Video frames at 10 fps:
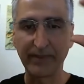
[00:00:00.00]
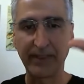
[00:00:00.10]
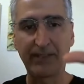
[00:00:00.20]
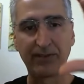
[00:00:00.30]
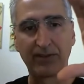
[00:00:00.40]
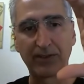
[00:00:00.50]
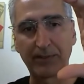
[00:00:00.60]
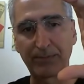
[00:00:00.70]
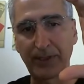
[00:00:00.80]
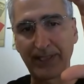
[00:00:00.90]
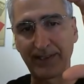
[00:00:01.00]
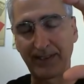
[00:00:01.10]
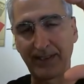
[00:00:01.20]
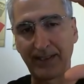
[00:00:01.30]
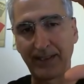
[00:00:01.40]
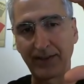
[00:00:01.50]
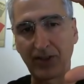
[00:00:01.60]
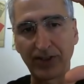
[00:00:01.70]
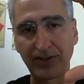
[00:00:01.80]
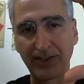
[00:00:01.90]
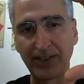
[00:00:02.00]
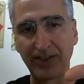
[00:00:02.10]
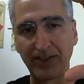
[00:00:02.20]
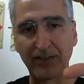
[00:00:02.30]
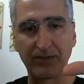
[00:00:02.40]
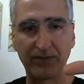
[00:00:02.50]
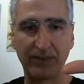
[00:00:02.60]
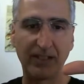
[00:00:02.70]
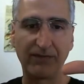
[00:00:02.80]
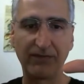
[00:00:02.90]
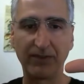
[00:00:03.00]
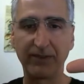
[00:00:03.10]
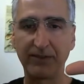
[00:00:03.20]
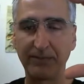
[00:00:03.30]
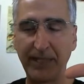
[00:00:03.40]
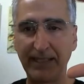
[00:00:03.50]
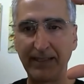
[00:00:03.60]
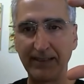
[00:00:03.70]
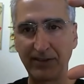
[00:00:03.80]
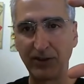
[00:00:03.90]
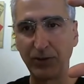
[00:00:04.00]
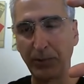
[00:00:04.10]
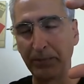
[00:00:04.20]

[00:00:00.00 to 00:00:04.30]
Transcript: They have a little compressed cartridge that's full of some hideous goop,